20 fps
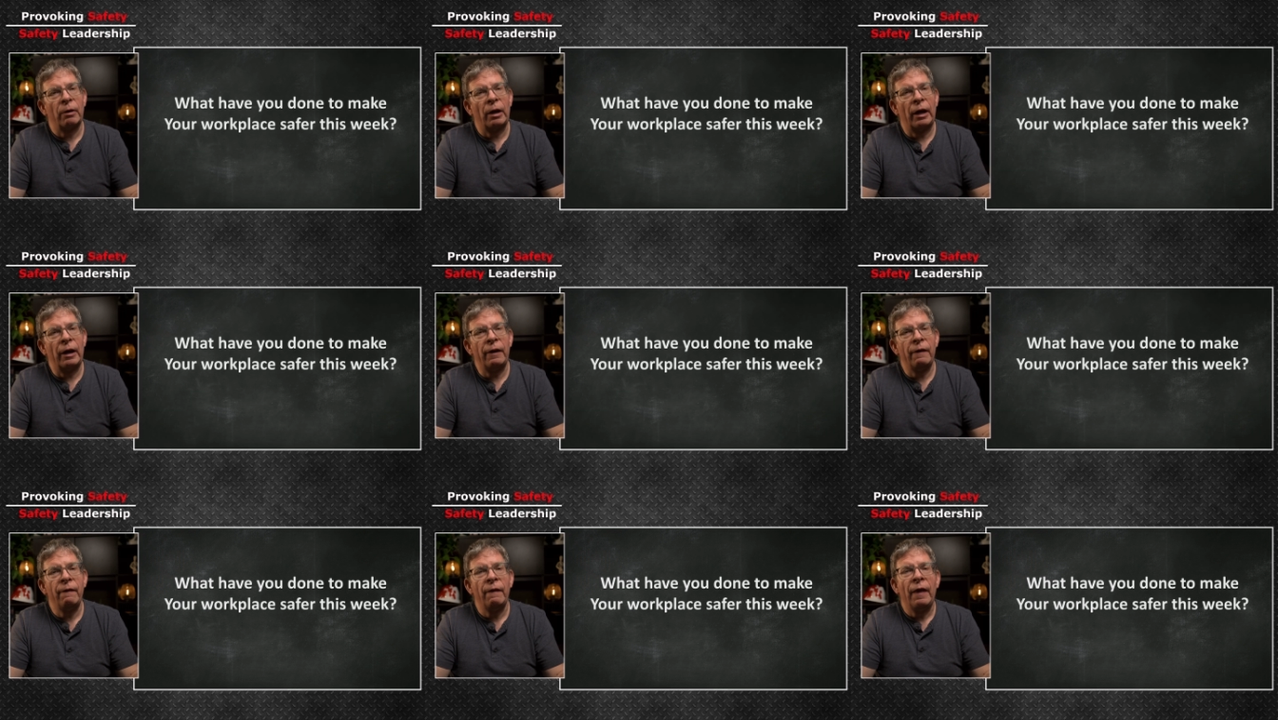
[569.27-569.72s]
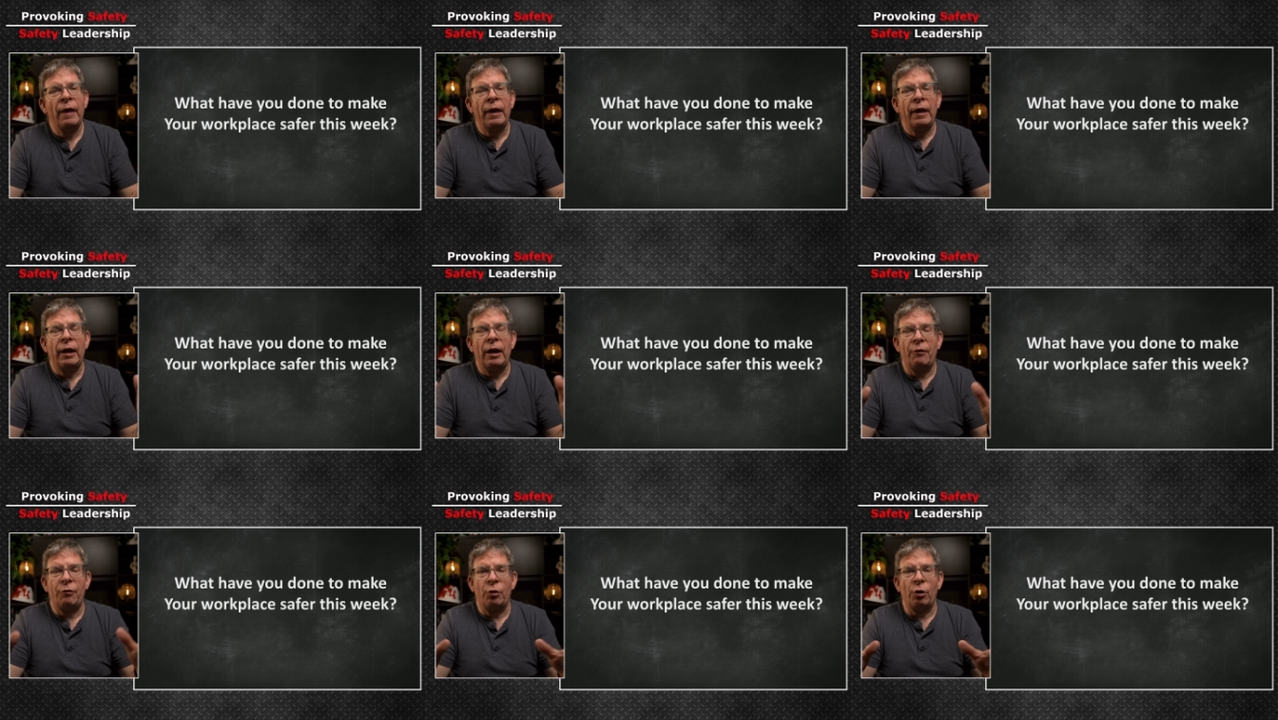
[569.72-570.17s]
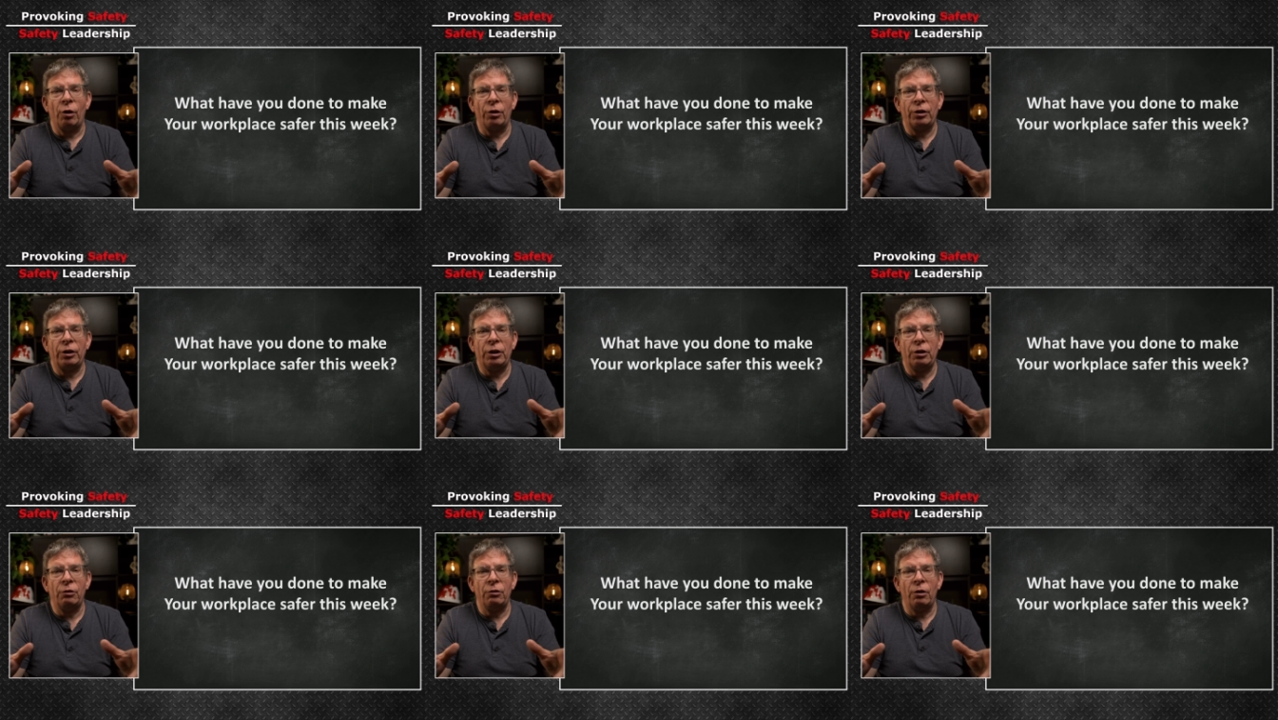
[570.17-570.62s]
Okay, if you're
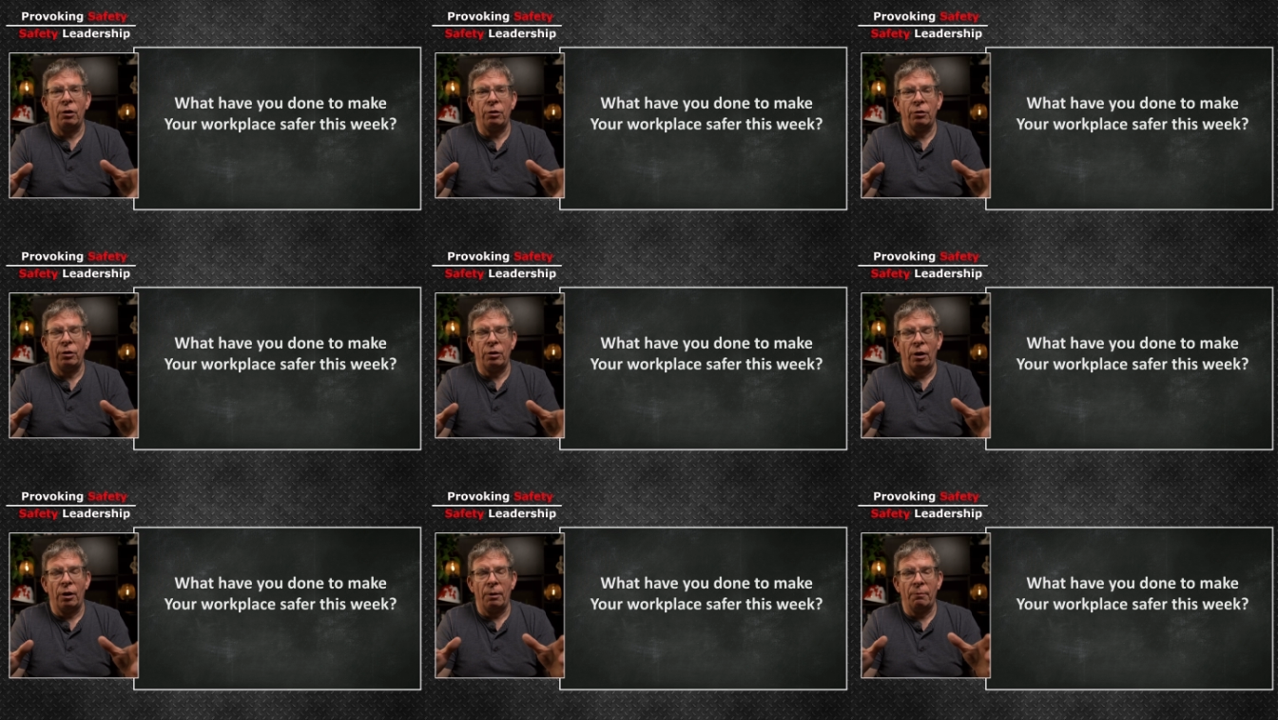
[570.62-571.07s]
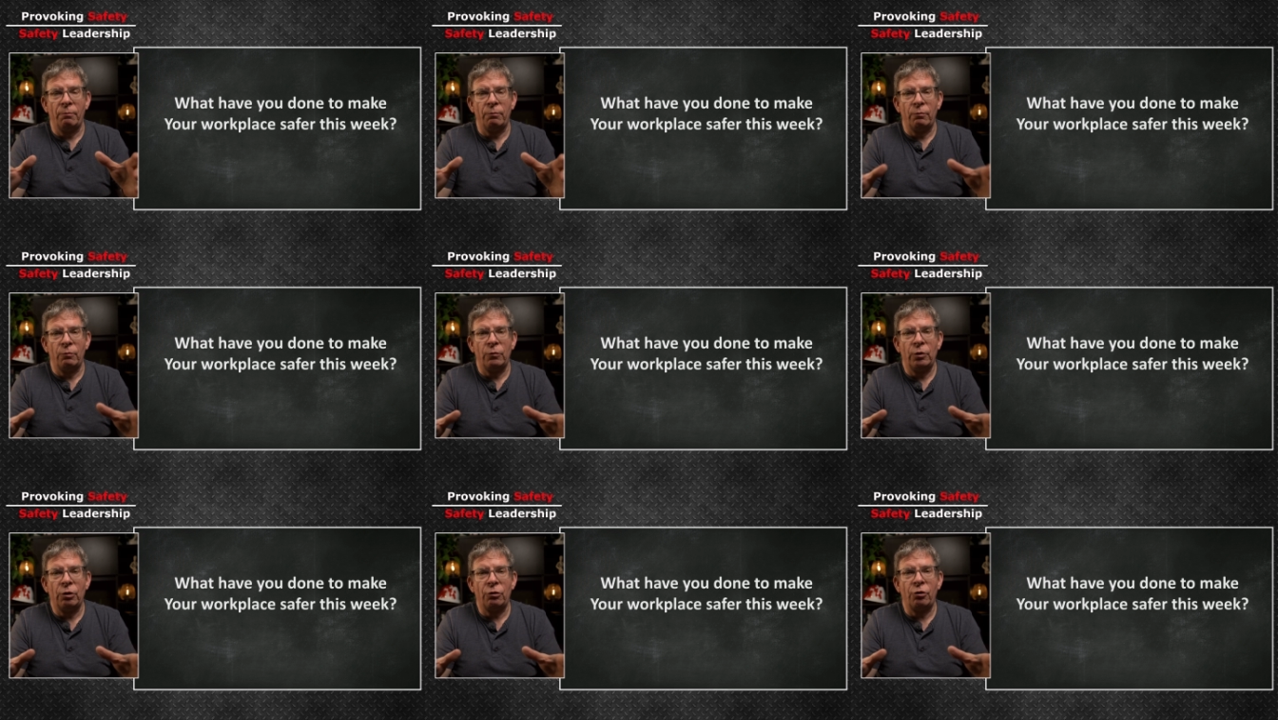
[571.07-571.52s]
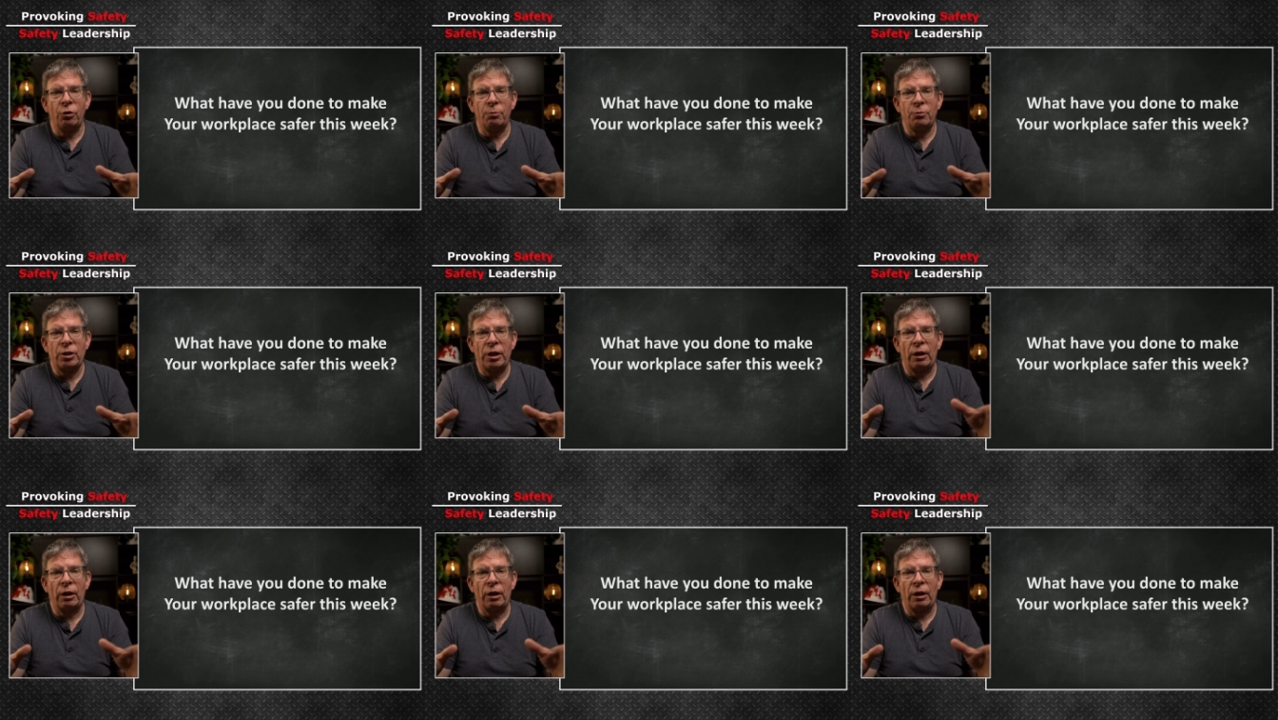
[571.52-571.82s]
on the YouTube